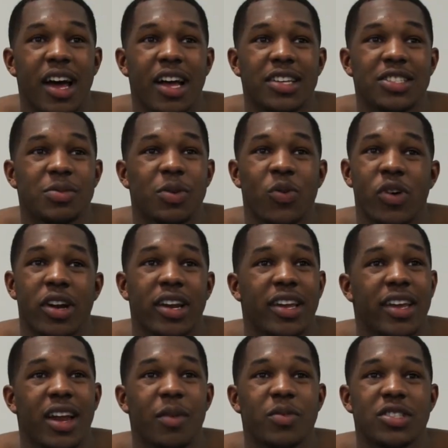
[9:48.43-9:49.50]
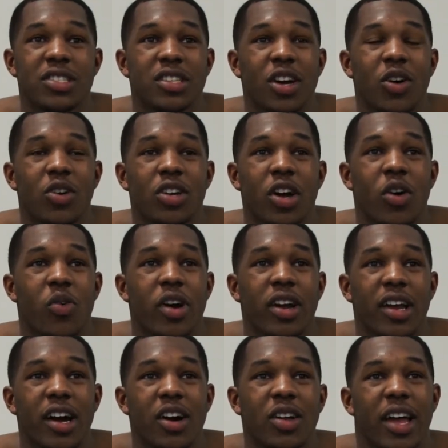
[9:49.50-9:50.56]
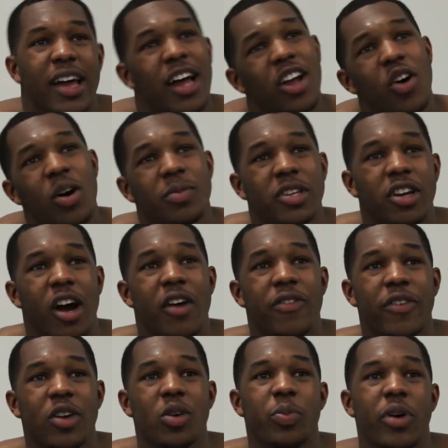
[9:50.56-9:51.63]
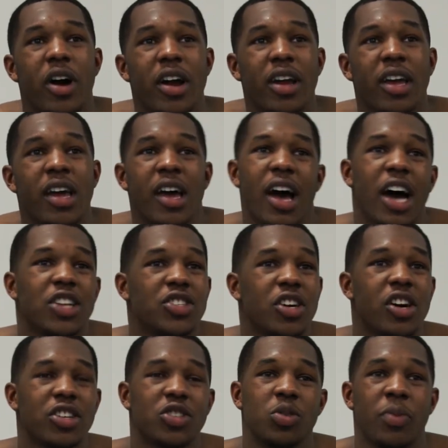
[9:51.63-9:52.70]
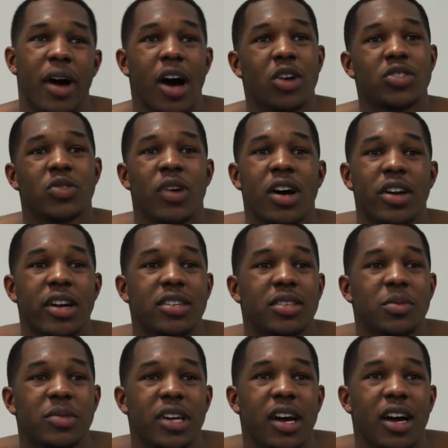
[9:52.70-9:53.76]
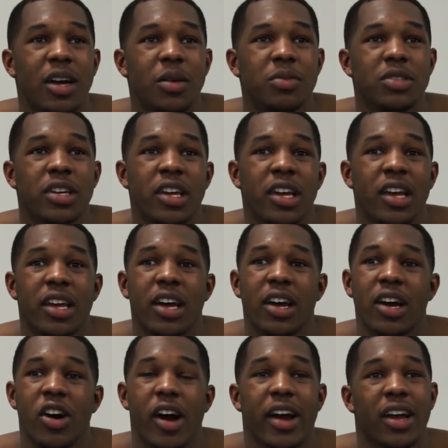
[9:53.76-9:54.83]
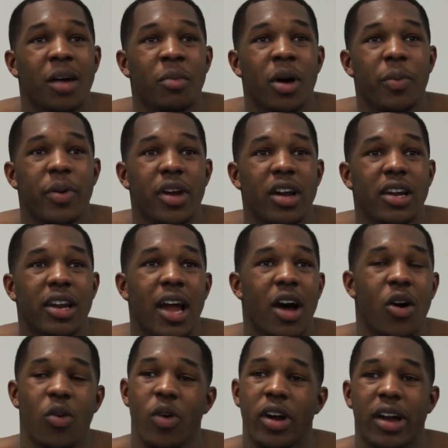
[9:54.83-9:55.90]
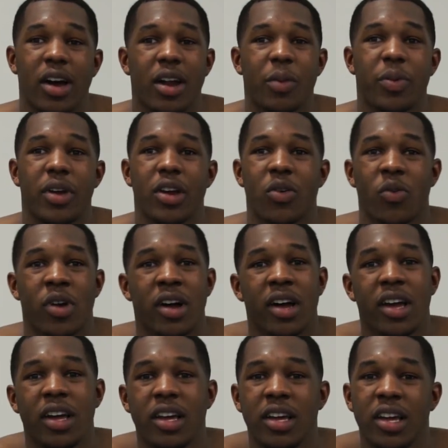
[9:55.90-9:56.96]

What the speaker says: I just be wanting to get up and just go work out. Like, I go up to Garfield Park, I jog 2 miles around there sometimes, or I come up here and I'll work out up here, run.